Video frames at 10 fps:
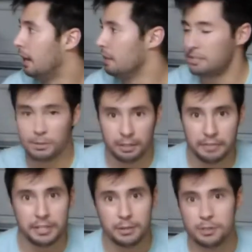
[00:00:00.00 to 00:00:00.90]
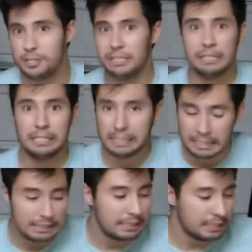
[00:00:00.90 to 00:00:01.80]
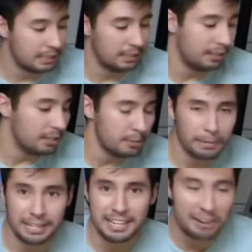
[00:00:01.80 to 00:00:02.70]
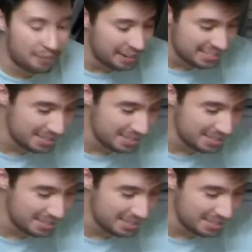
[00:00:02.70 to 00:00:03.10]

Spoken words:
unless you live in Houston, you might need to find